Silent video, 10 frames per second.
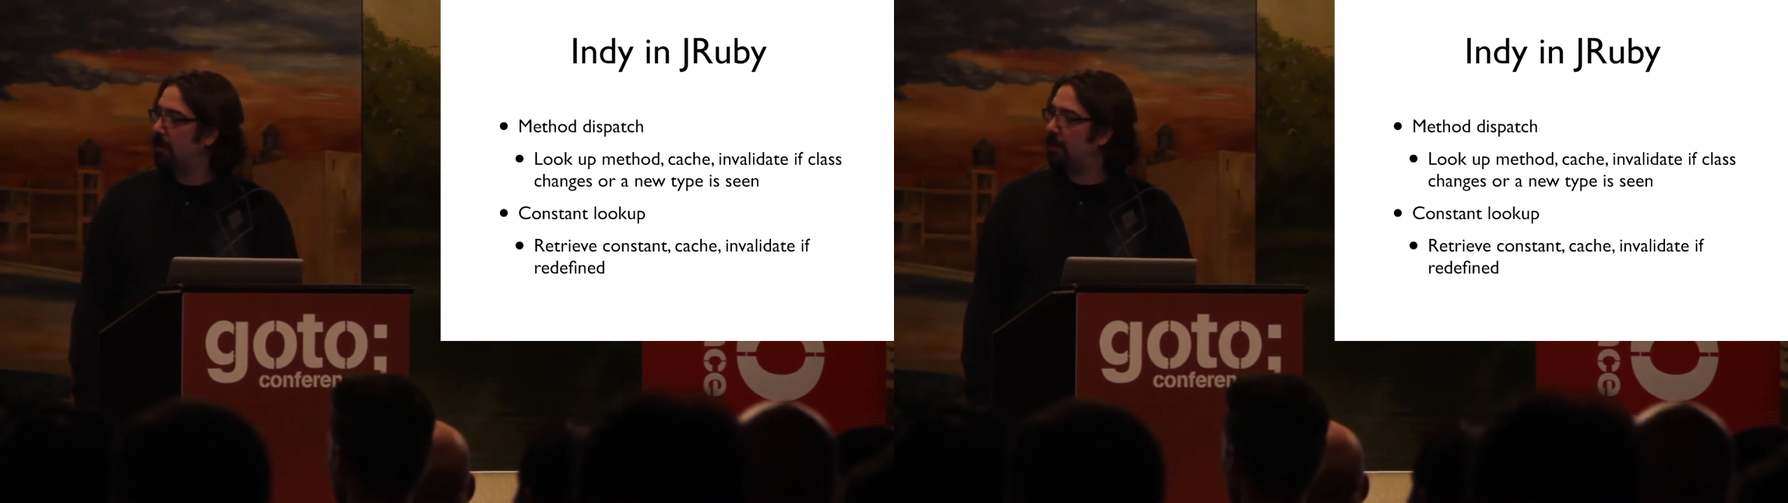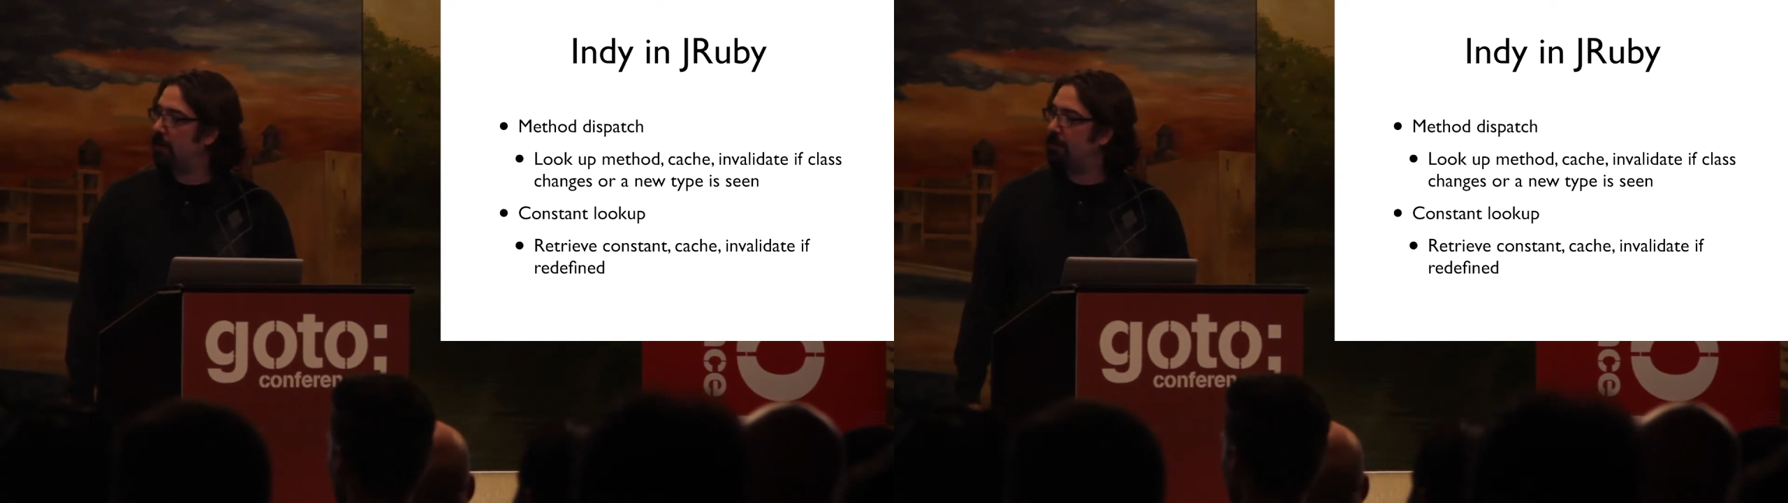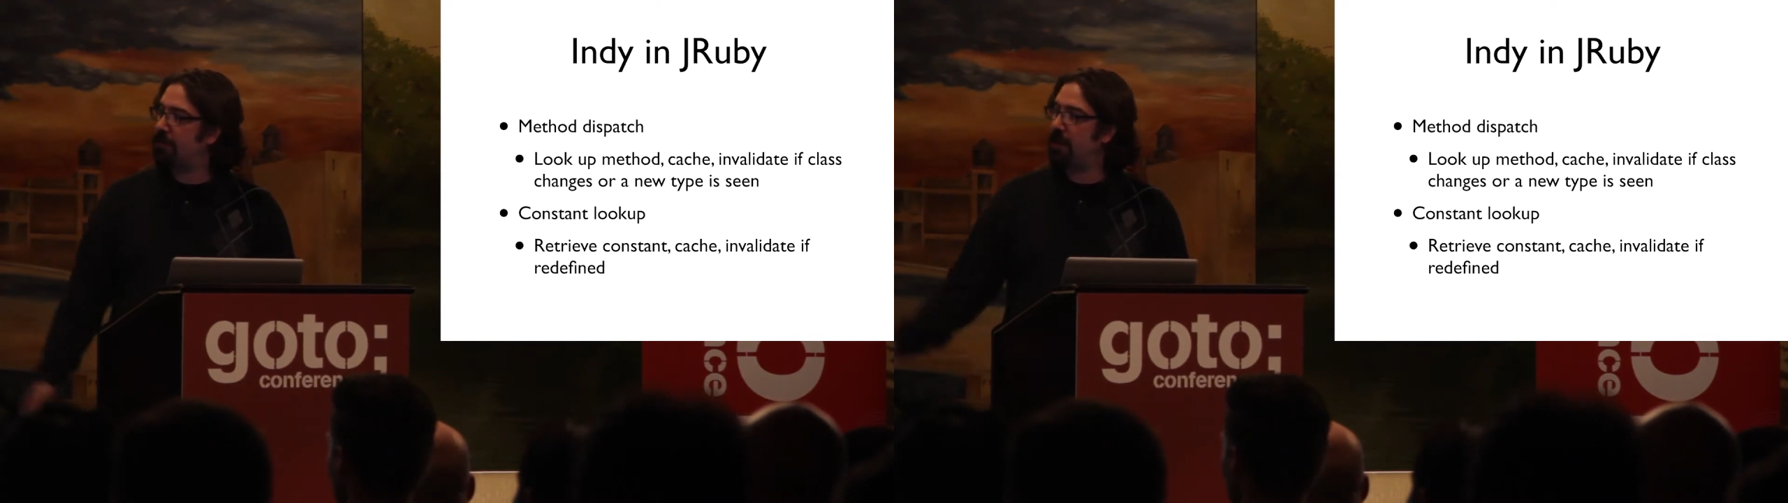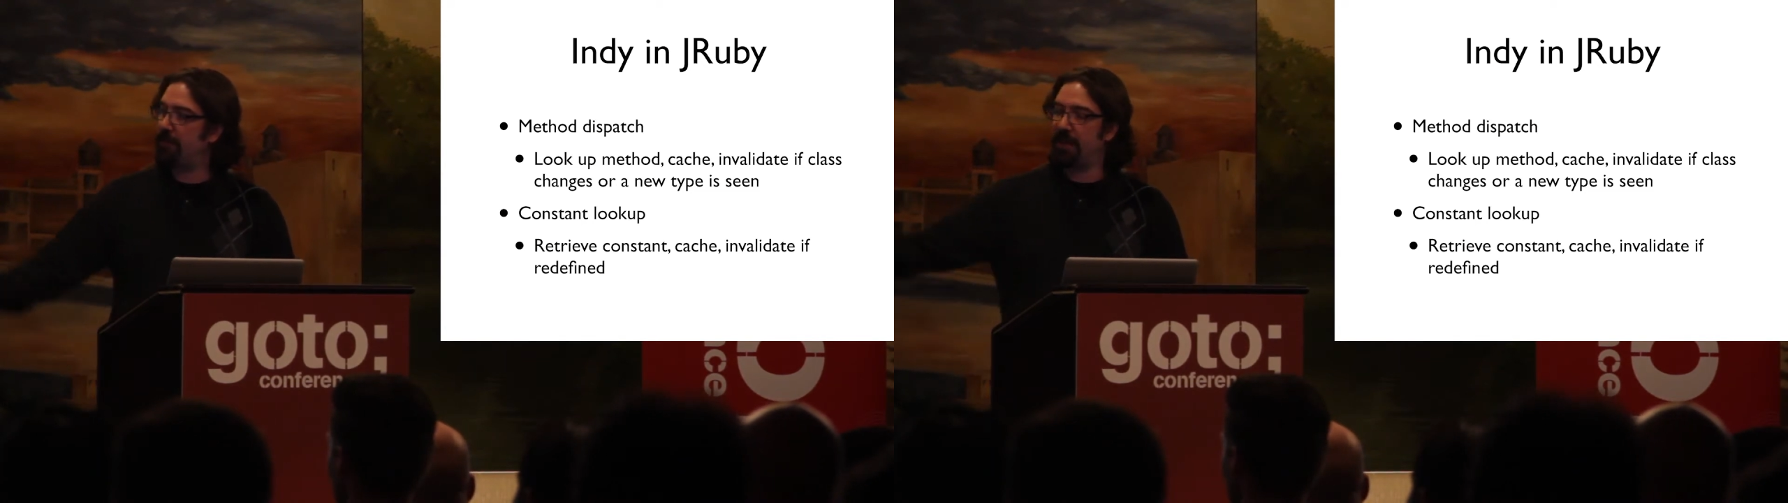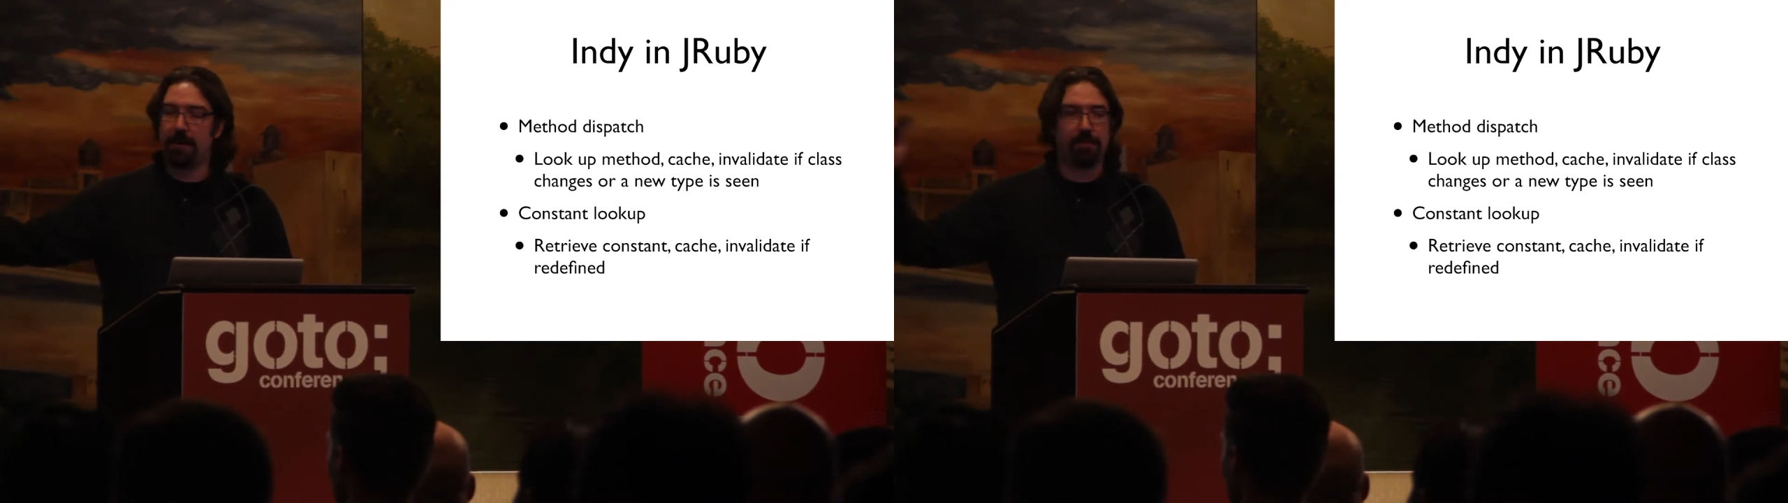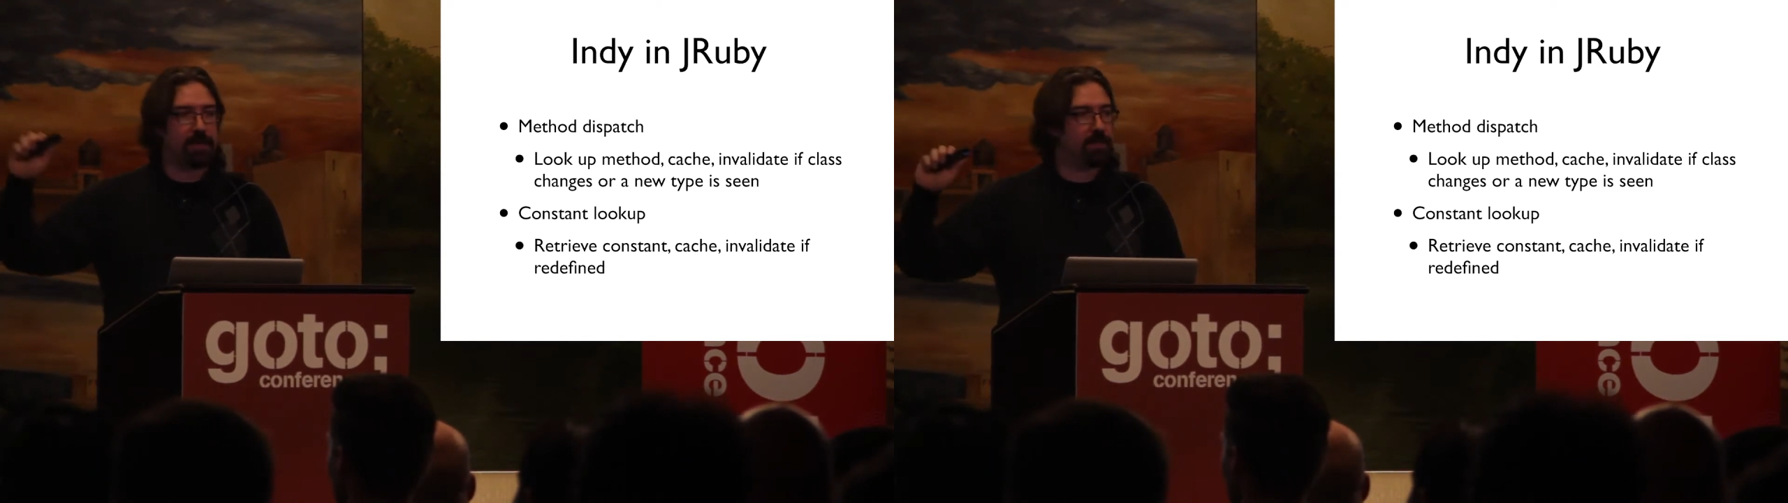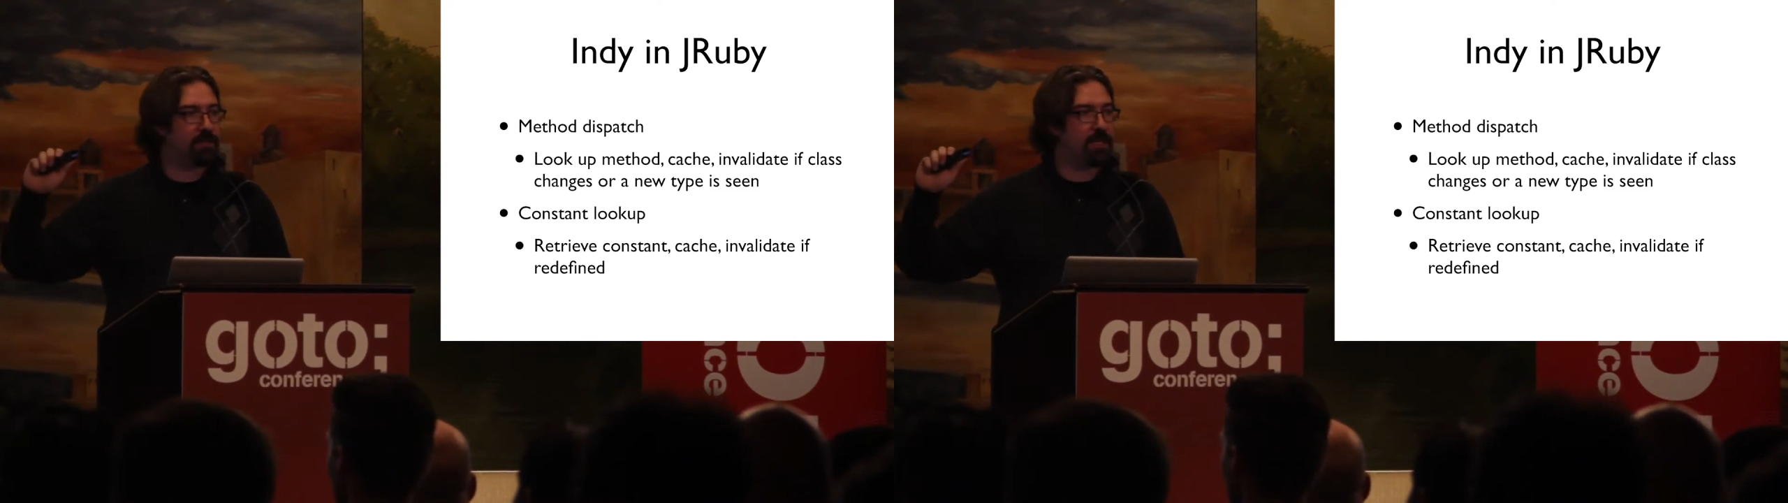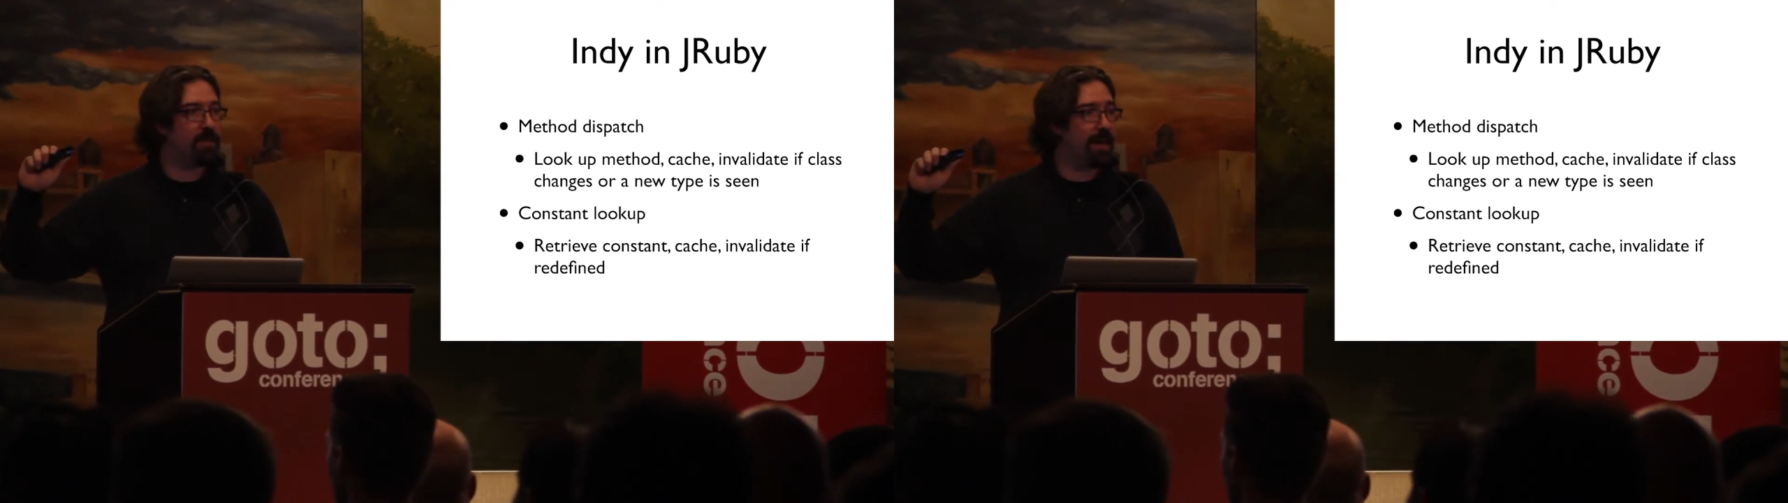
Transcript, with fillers: Uh, the JVM then can see